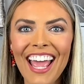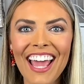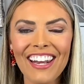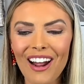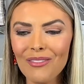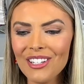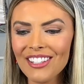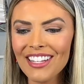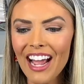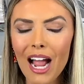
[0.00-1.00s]
And
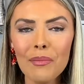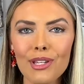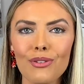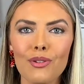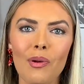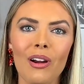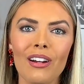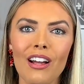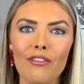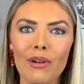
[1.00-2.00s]
obviously I'm a huge
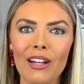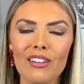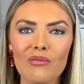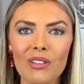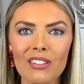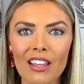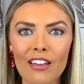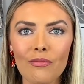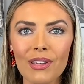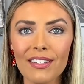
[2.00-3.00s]
part of my husband's
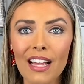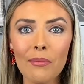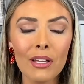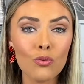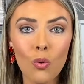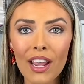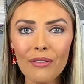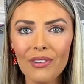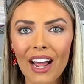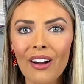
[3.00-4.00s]
life because I'm his
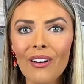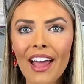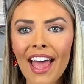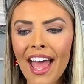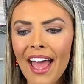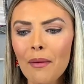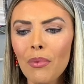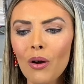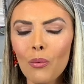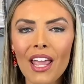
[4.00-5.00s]
wife now.
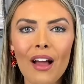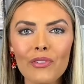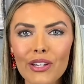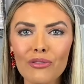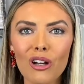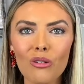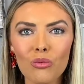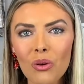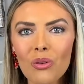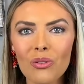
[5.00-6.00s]
But we have different
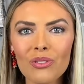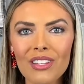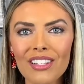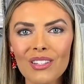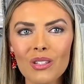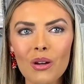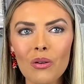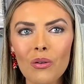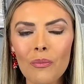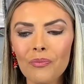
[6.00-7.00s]
roles. And
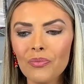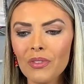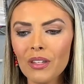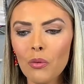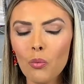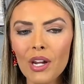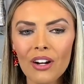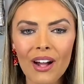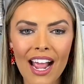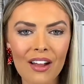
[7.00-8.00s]
so we
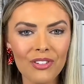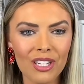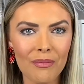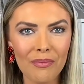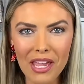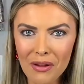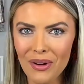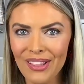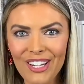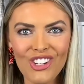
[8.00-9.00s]
don't have to compete
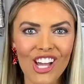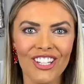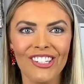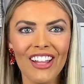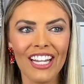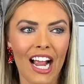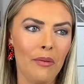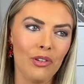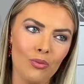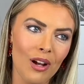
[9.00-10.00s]
with each other. Like
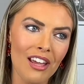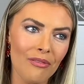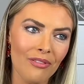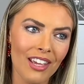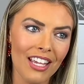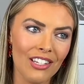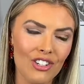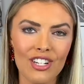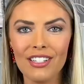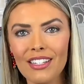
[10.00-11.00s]
I'm his wife and
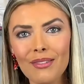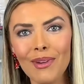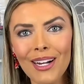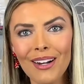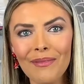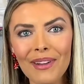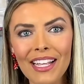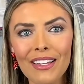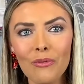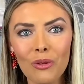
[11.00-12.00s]
she's his mom
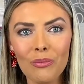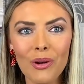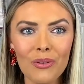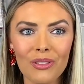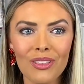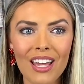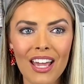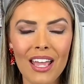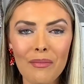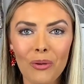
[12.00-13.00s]
and we're both
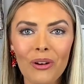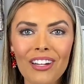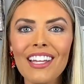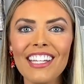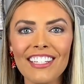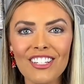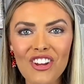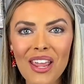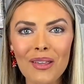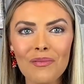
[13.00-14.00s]
important to
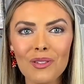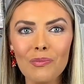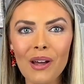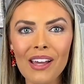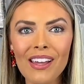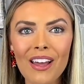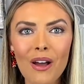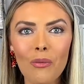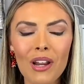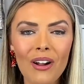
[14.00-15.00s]
James, but
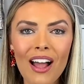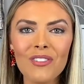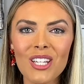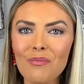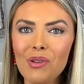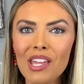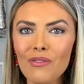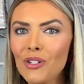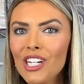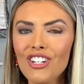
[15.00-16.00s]
we don't have to compete
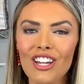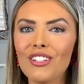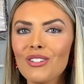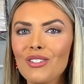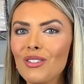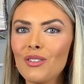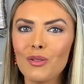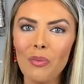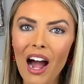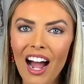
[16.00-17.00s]
for each other's
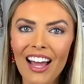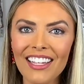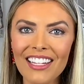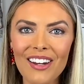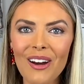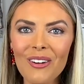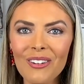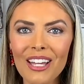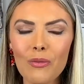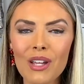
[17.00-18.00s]
spot, you know?
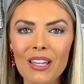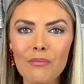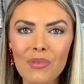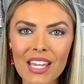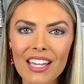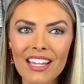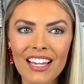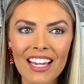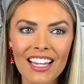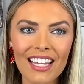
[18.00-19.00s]
Like we can
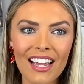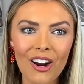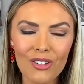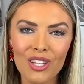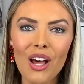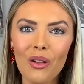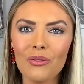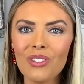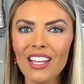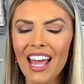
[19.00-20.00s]
be
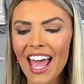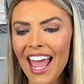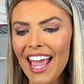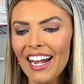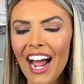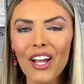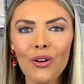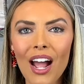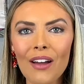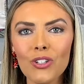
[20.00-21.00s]
ourselves and I
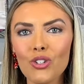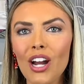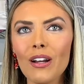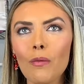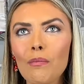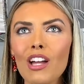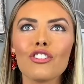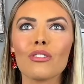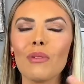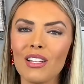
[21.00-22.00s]
don't have to try to
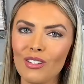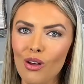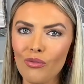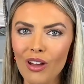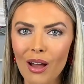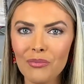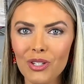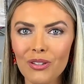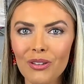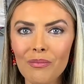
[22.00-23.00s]
measure myself up
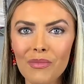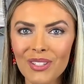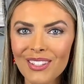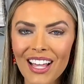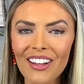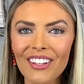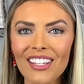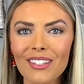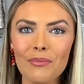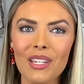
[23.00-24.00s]
to Mrs.
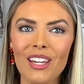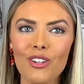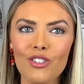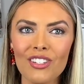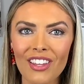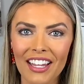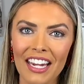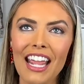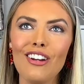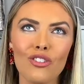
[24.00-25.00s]
Ellis because she's like
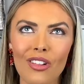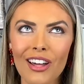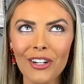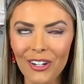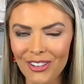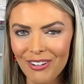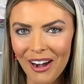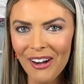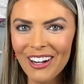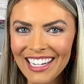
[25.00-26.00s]
an angel on earth, you
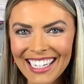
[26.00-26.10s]
know?